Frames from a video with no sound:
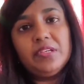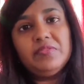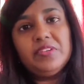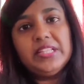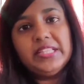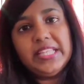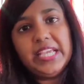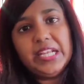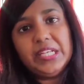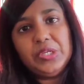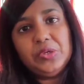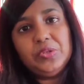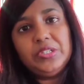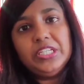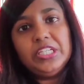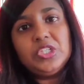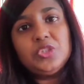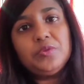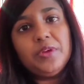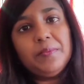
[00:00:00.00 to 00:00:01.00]
even then you
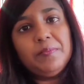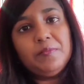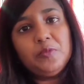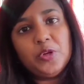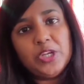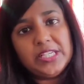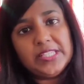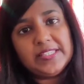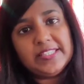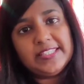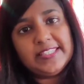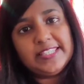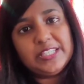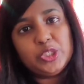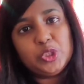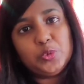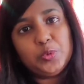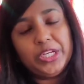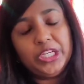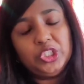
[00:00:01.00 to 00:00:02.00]
need to embrace the
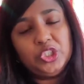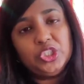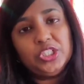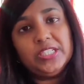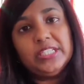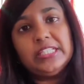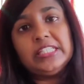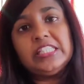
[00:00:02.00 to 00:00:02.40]
situation,